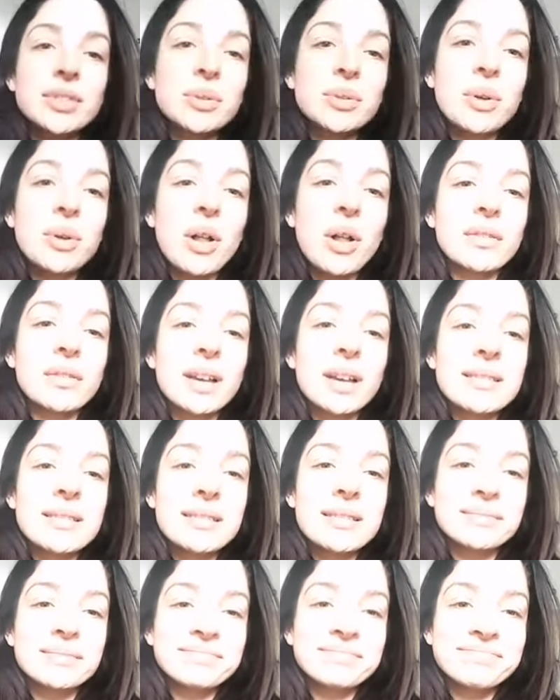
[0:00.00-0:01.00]
to all of
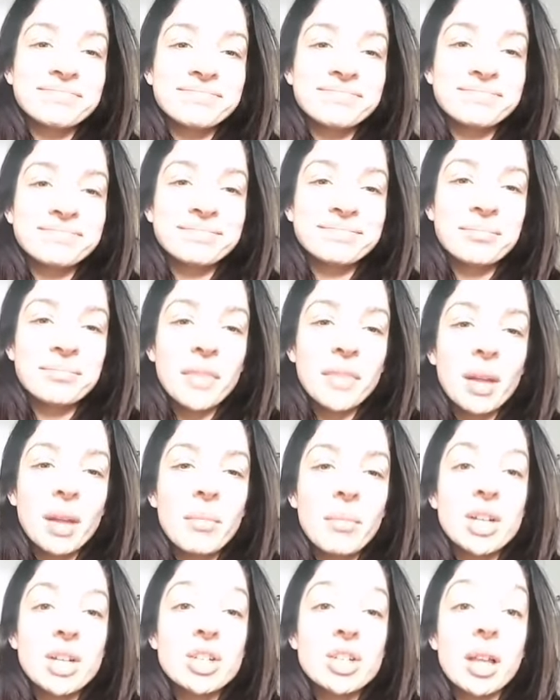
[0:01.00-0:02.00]
us.
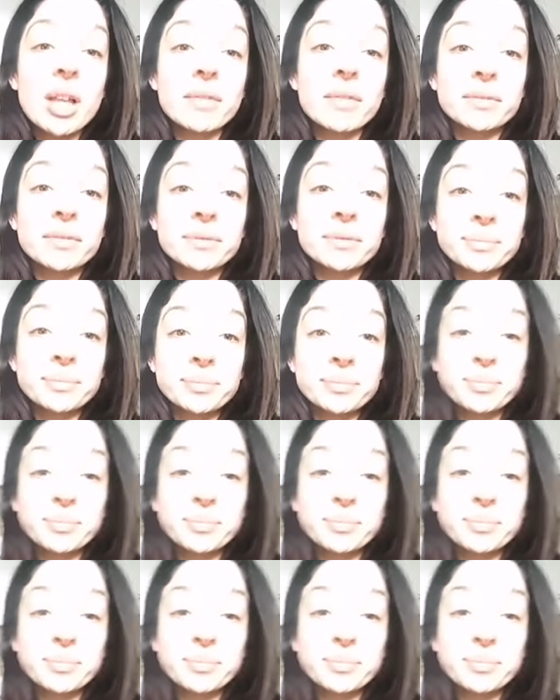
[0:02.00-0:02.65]
Much love.